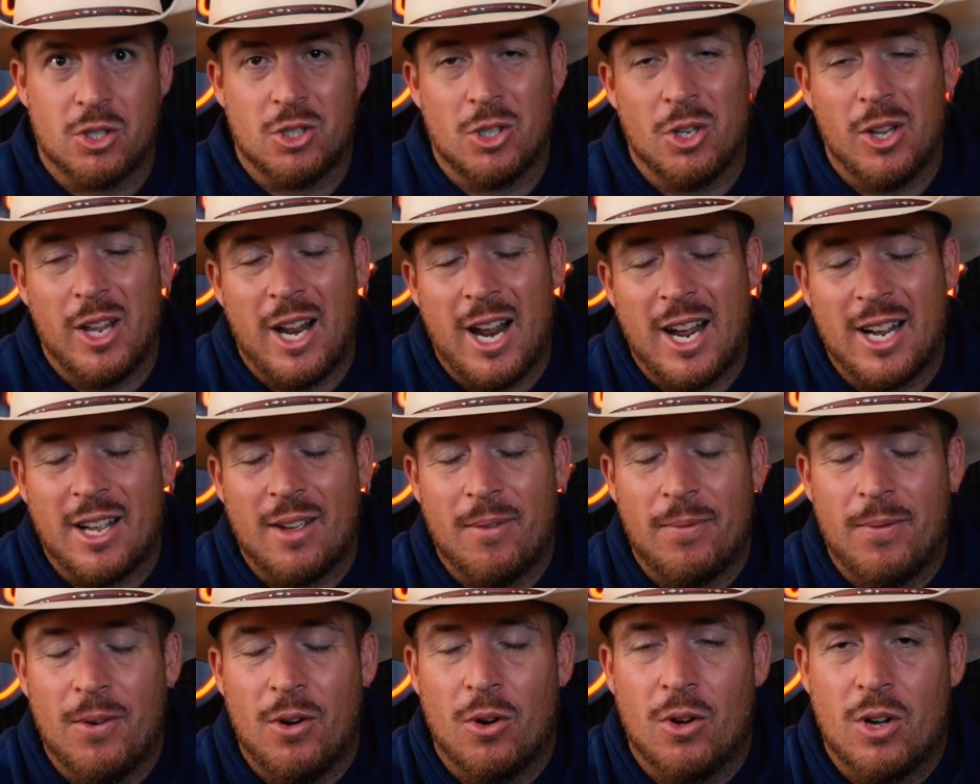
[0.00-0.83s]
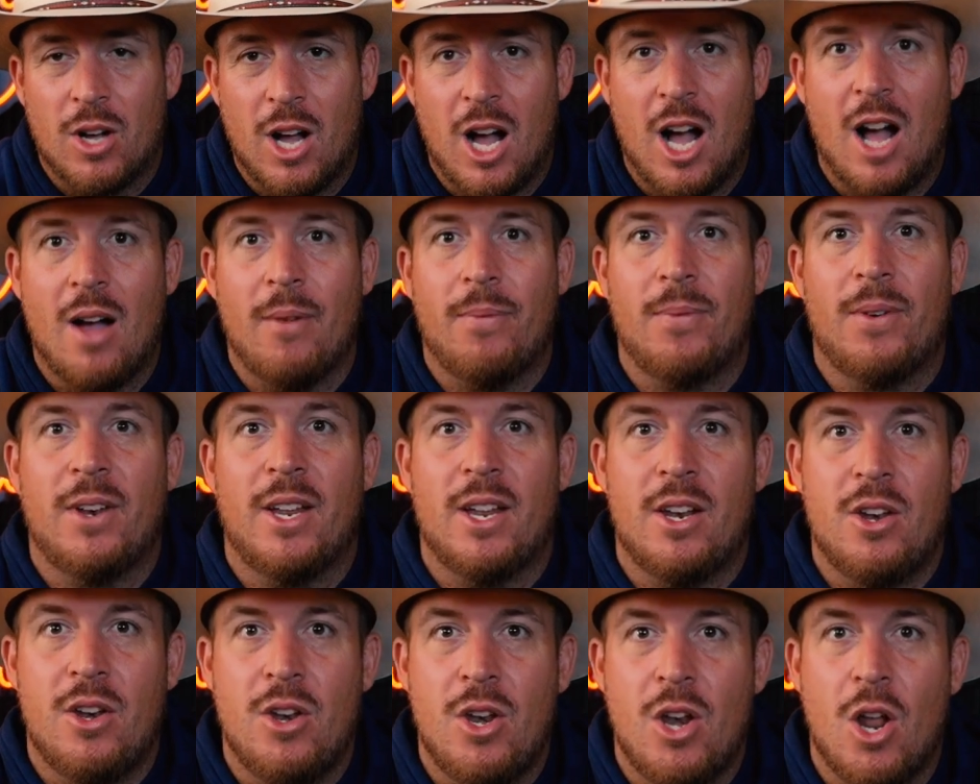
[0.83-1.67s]
so that I can feel
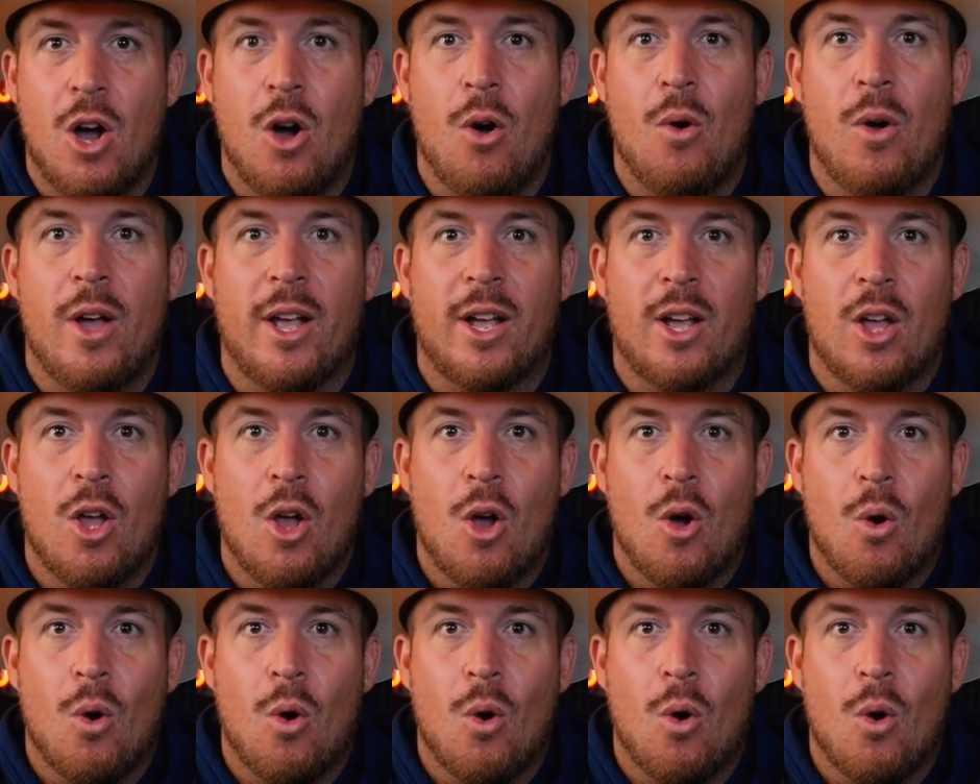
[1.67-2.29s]
confident knowing